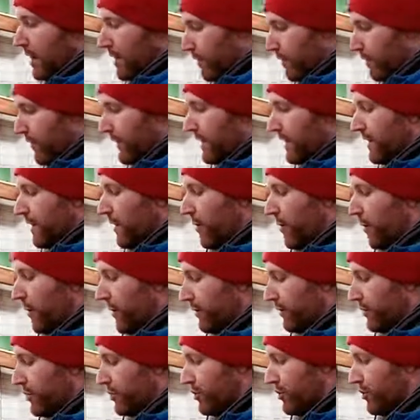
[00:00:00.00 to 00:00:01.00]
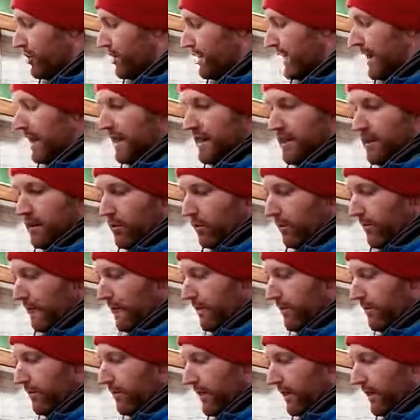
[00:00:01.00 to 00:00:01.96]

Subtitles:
you'll find that the router's just getting in the way.